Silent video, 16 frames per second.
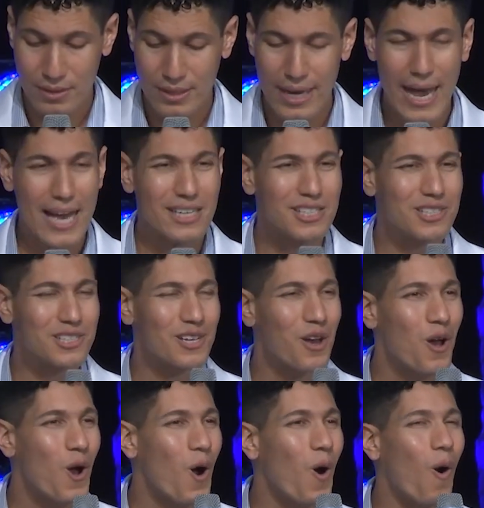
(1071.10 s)
Cast
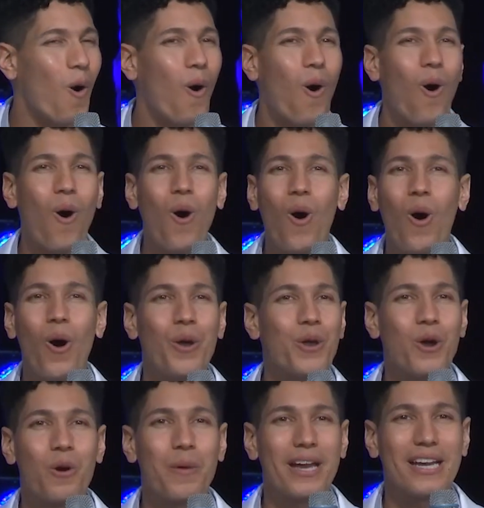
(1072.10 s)
all
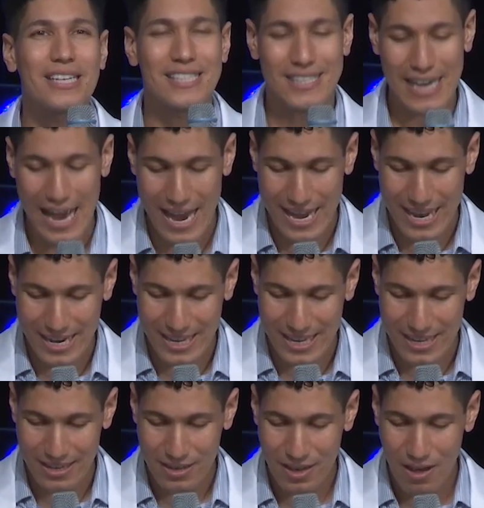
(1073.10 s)
your
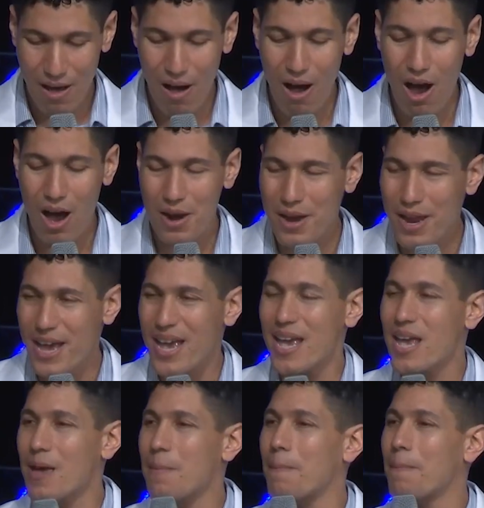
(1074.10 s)
anxiety on
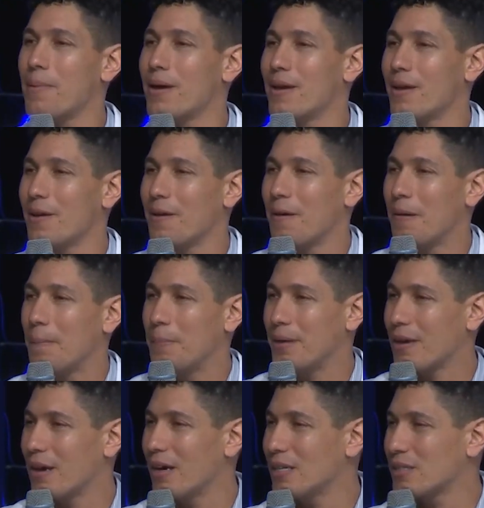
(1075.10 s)
him
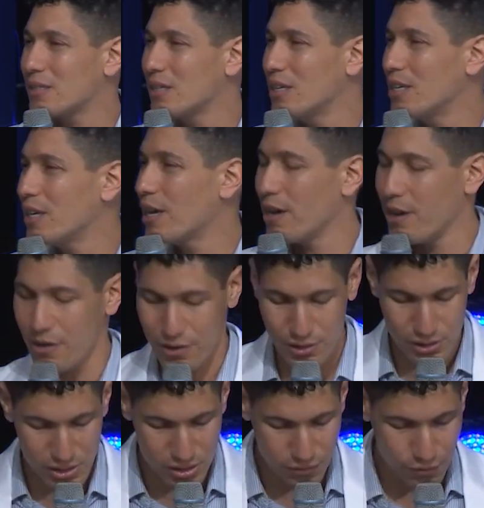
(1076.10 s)
because he
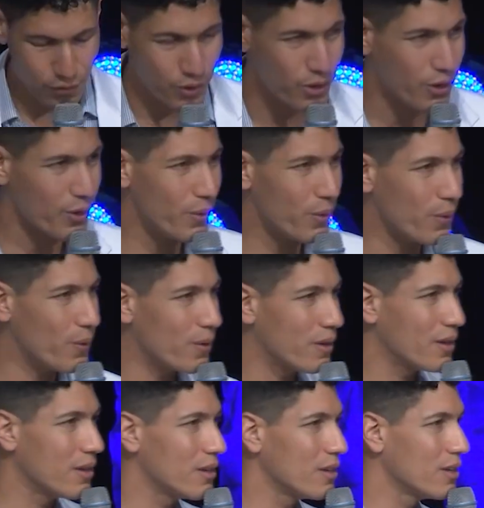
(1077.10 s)
cares for you."
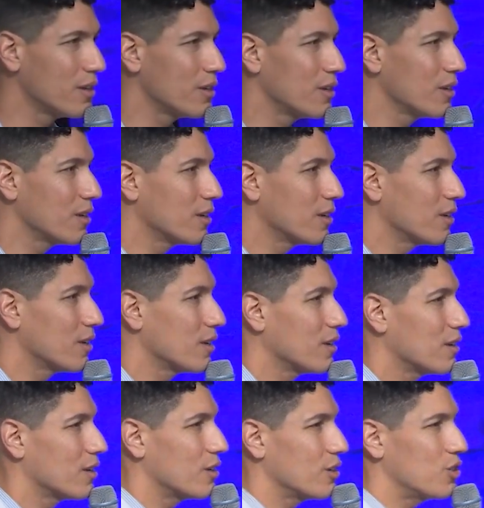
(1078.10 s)

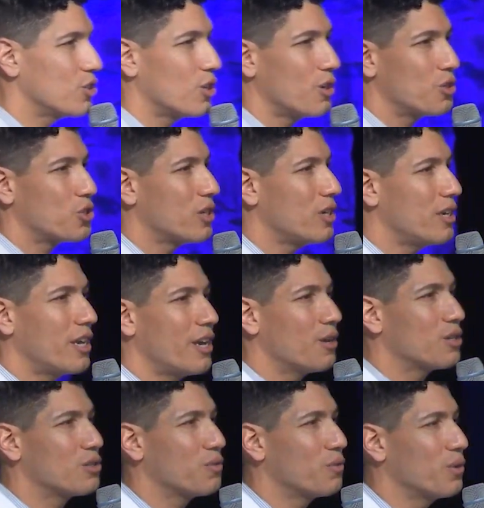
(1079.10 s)
Church, he
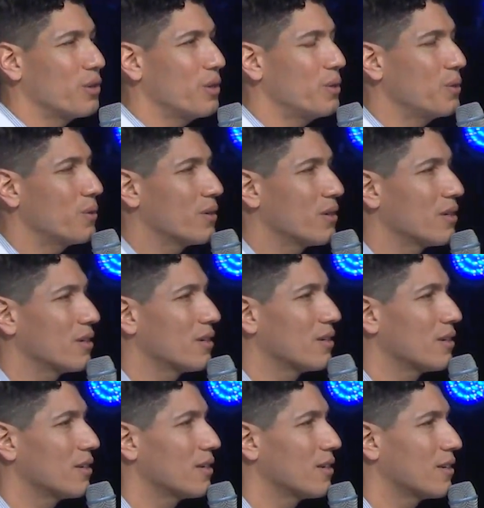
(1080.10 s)
cares for you.
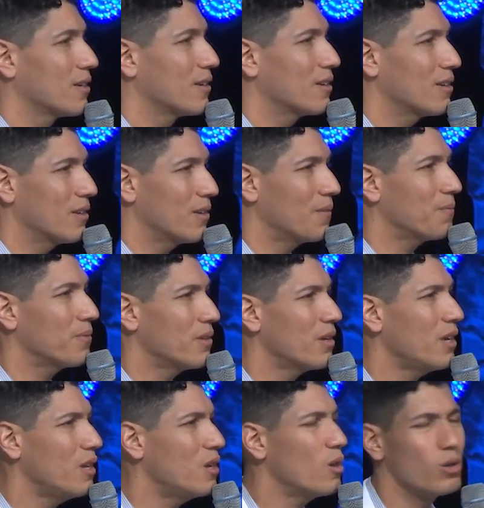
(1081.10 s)

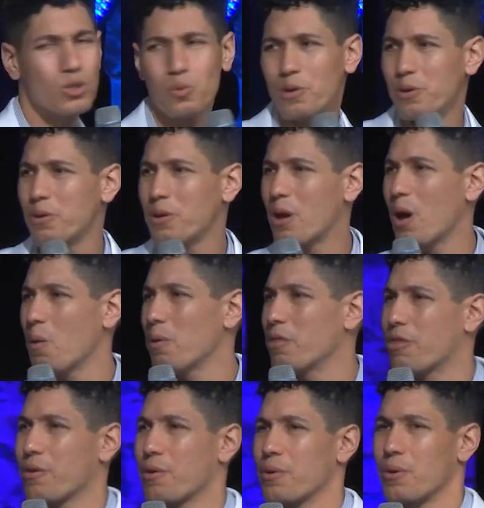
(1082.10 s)
He knows what you're going
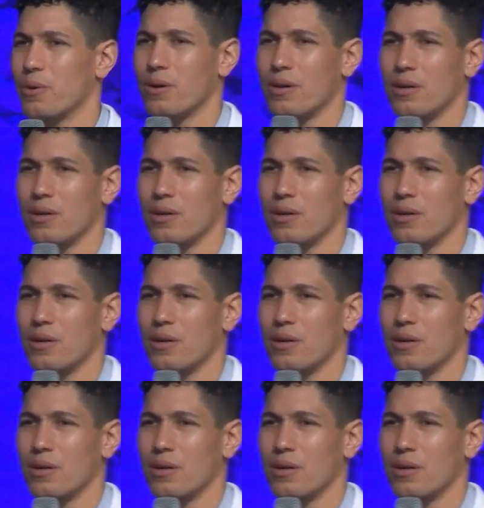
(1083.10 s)
through.